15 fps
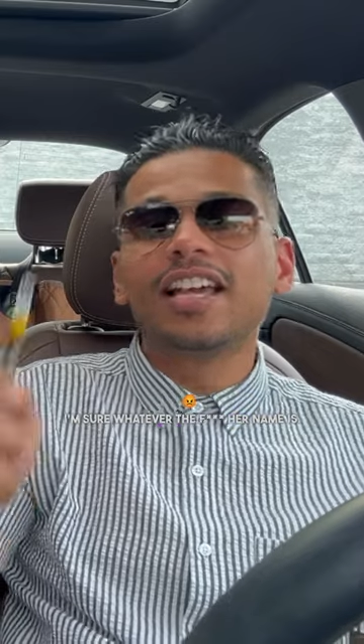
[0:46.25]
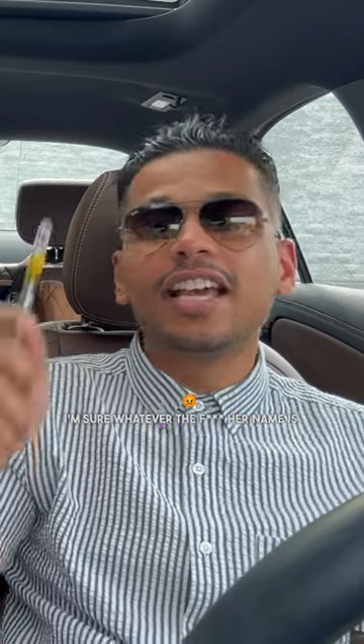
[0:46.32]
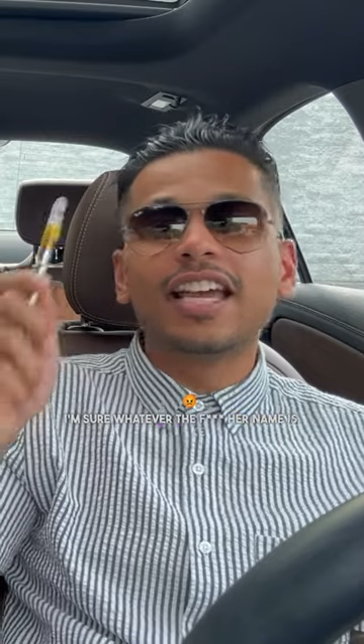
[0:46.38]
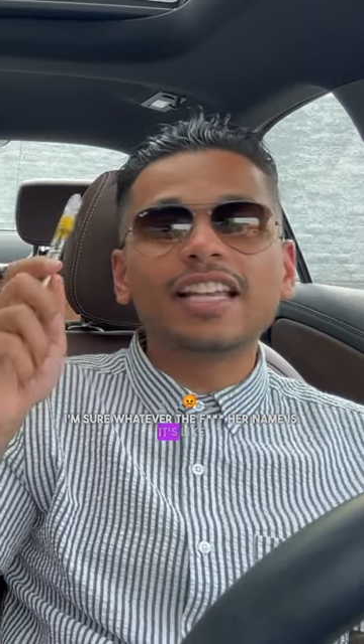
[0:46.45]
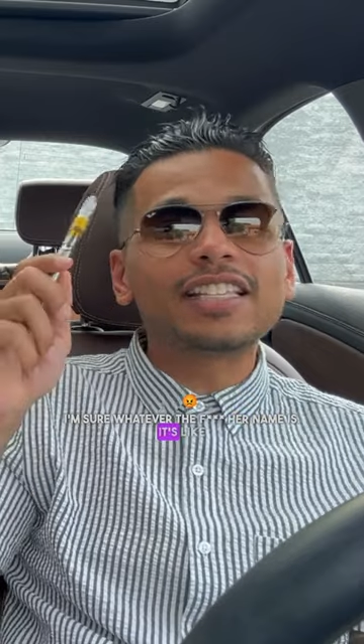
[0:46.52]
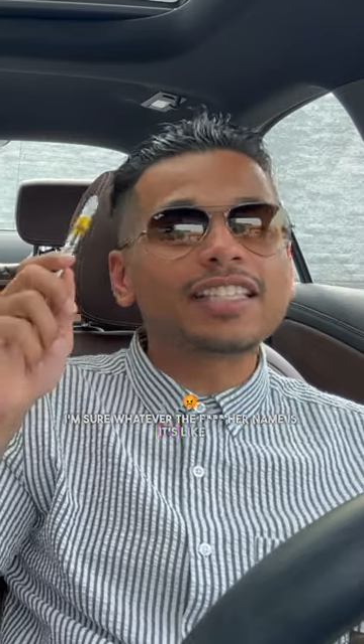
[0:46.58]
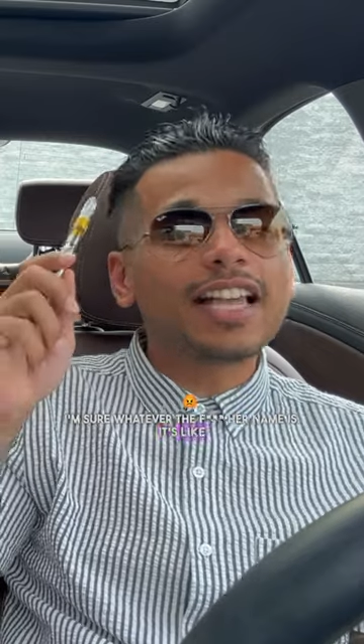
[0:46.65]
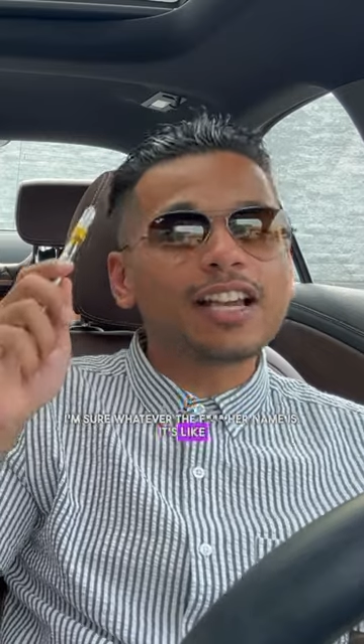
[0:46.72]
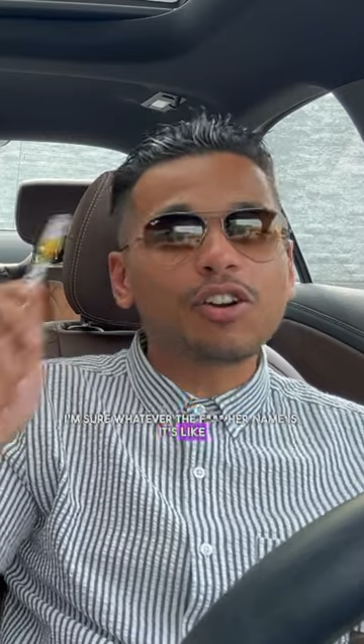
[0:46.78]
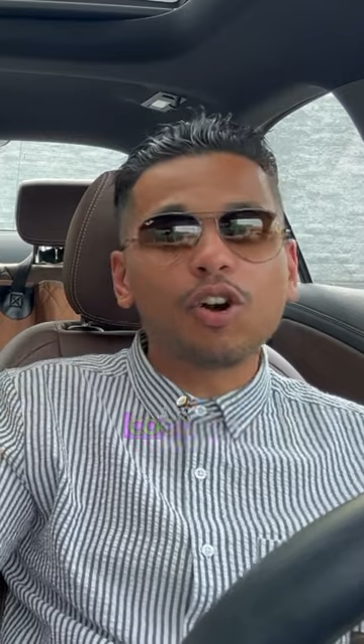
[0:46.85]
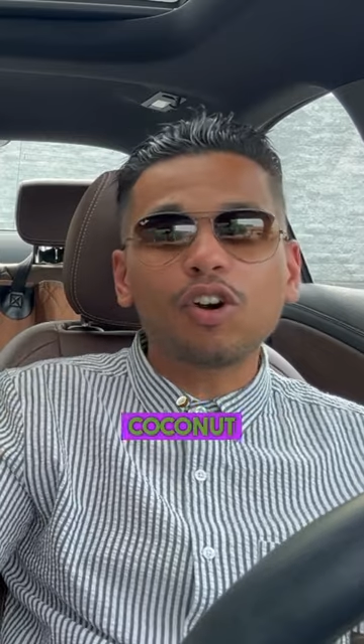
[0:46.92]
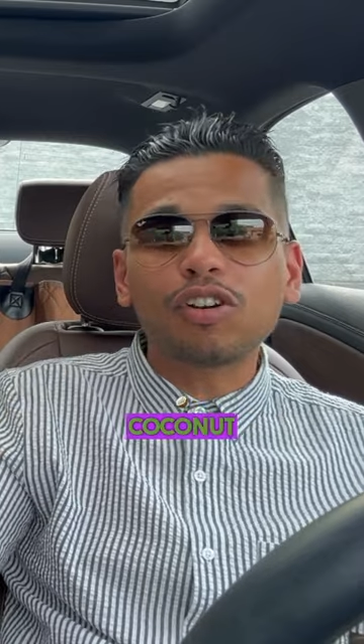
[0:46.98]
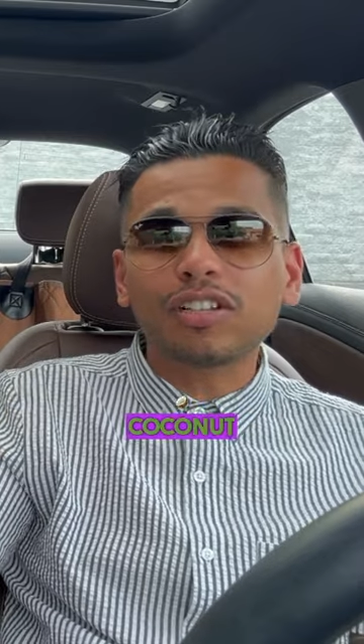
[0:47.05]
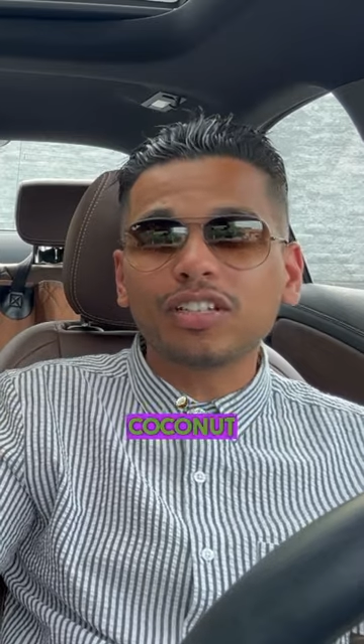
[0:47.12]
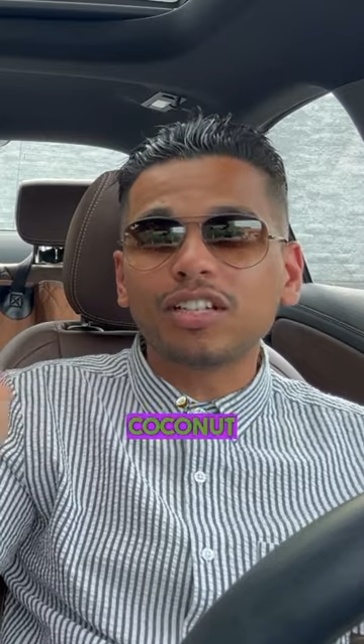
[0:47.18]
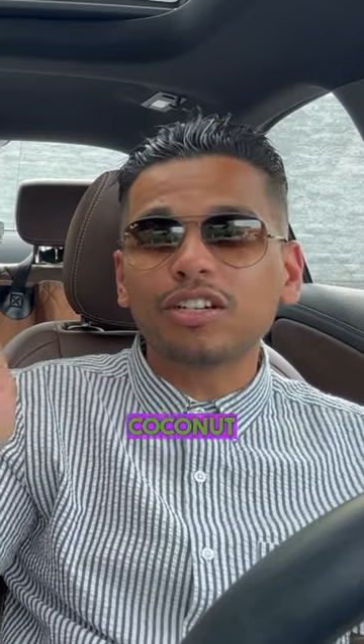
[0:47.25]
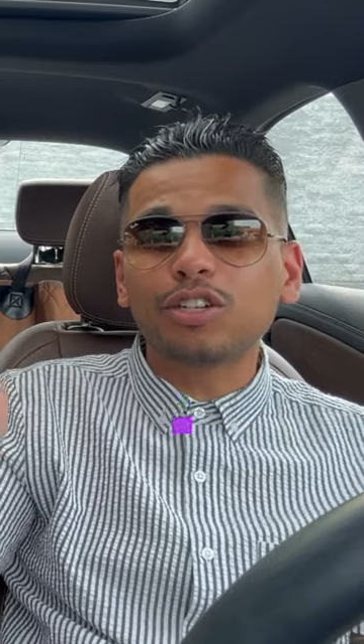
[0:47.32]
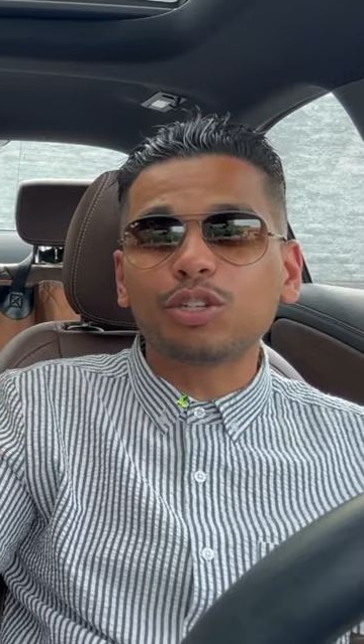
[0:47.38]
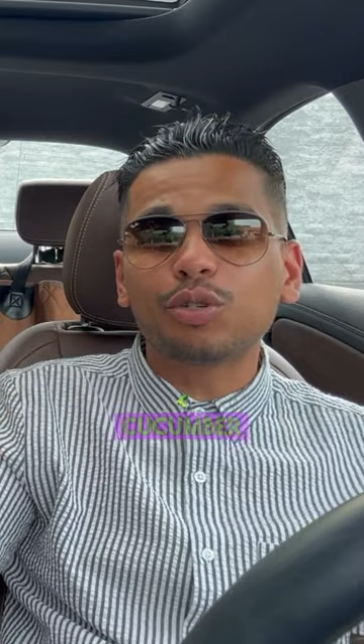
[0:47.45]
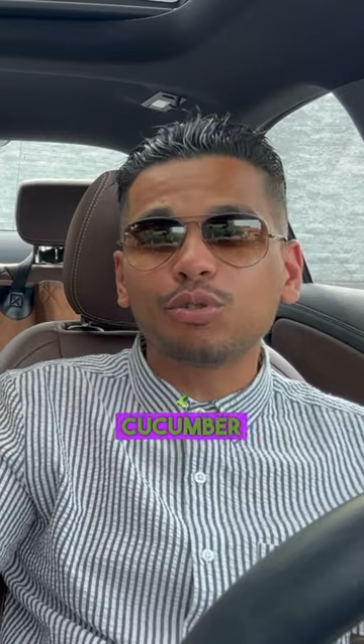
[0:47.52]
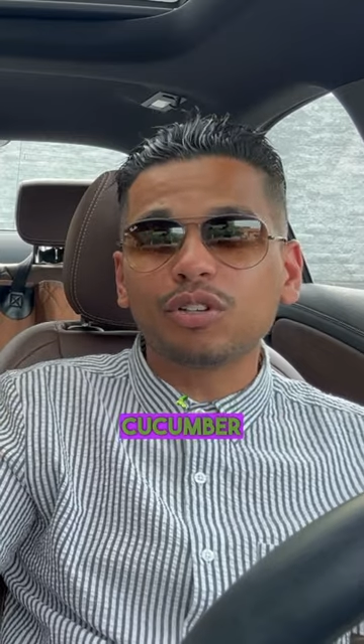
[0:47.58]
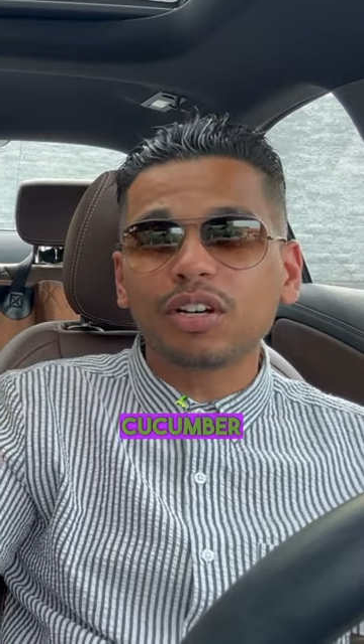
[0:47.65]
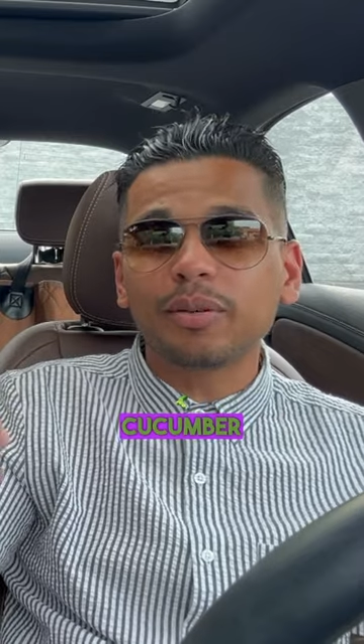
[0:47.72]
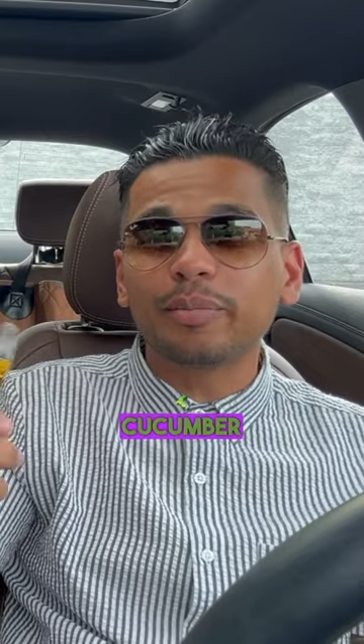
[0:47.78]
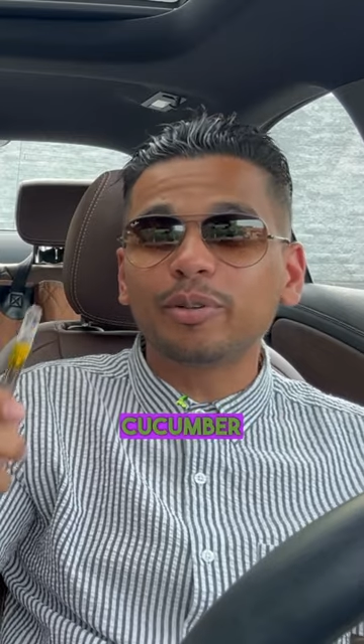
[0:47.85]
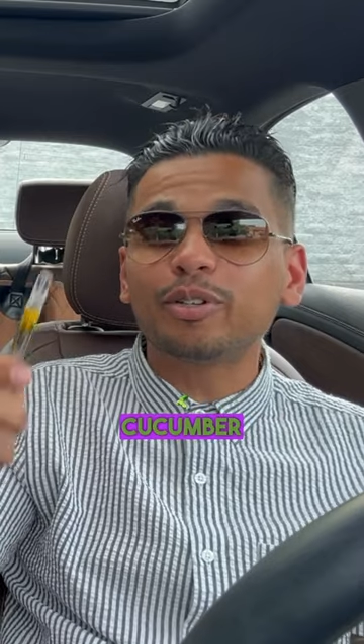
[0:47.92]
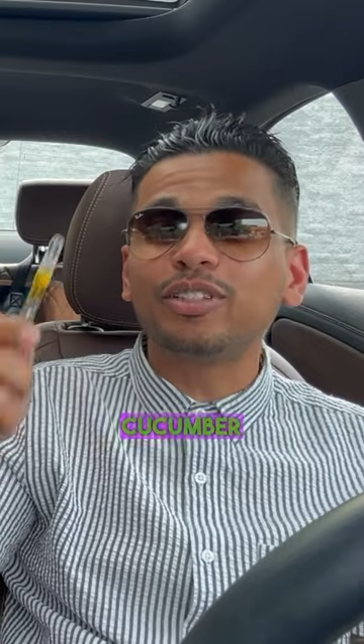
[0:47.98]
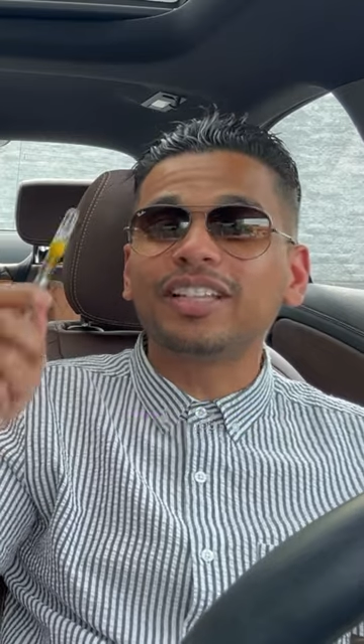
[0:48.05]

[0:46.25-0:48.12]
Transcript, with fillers: it's like coconut or cucumber.